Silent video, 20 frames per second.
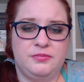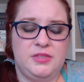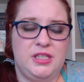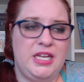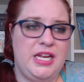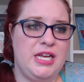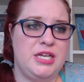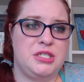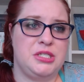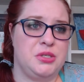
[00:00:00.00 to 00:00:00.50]

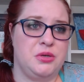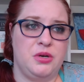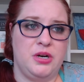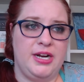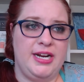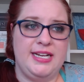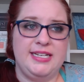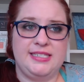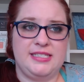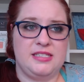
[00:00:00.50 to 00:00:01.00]
Each
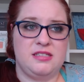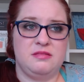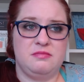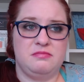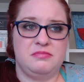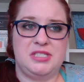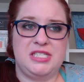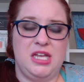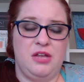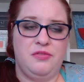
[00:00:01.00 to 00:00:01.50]
story is
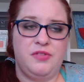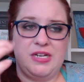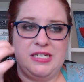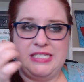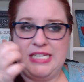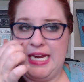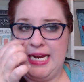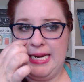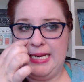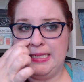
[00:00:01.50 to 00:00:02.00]

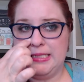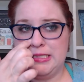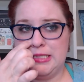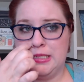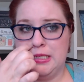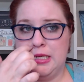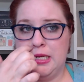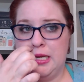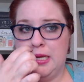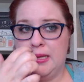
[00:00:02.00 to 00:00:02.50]
self-contained.
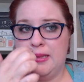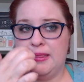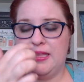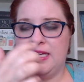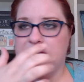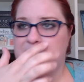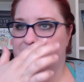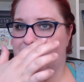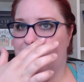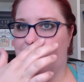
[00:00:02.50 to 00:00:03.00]

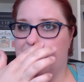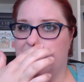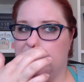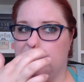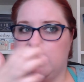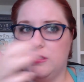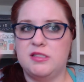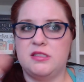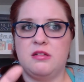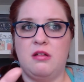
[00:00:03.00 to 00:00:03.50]
They do
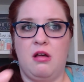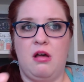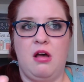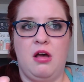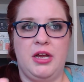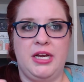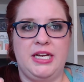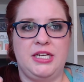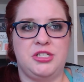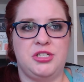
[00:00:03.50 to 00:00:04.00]
build
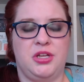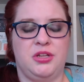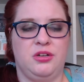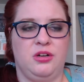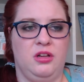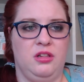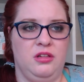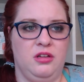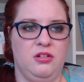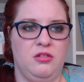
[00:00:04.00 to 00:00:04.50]
on each other
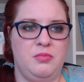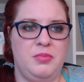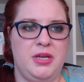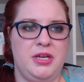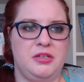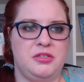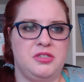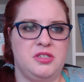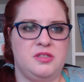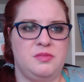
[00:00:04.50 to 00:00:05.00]
a little
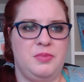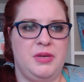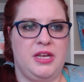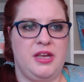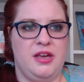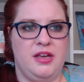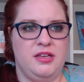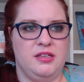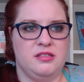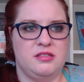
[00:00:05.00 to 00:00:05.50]
bit just
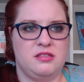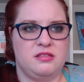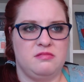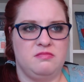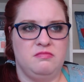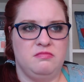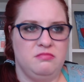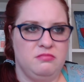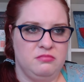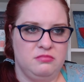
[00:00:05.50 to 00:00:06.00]
because
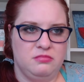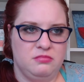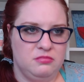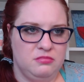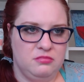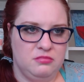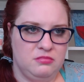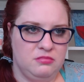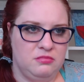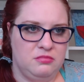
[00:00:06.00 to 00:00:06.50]

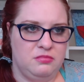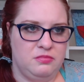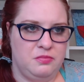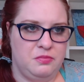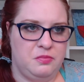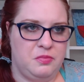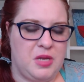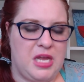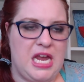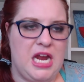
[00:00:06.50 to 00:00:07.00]

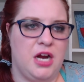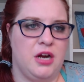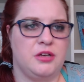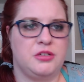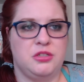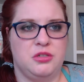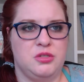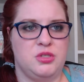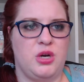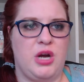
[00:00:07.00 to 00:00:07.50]

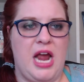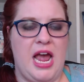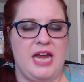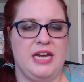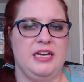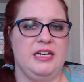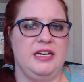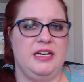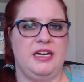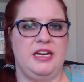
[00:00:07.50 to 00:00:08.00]
characters are
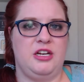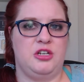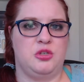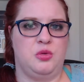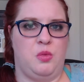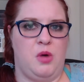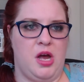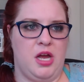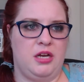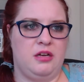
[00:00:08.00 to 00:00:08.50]
added in each
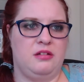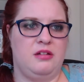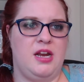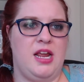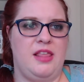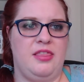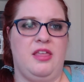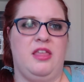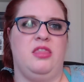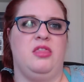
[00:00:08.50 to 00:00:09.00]
one,
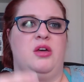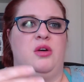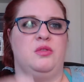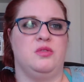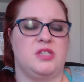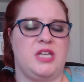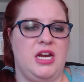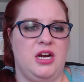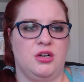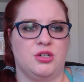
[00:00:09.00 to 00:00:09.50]
and then
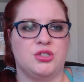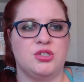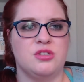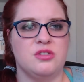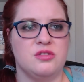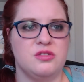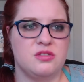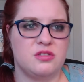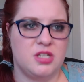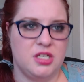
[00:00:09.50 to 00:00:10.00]
those
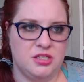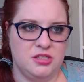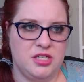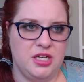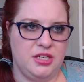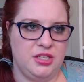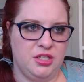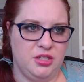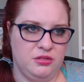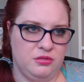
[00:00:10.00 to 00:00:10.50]
characters
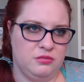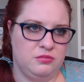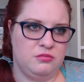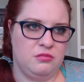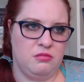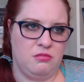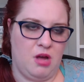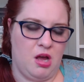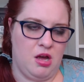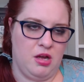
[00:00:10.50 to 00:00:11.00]
continue
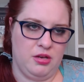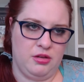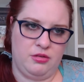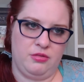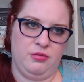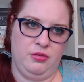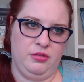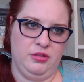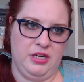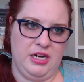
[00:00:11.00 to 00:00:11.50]
on
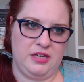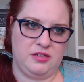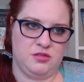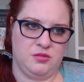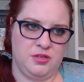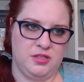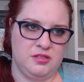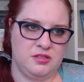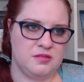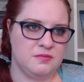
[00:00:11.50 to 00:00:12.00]
through the next
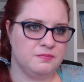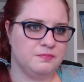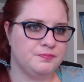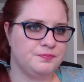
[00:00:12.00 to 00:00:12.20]
ones.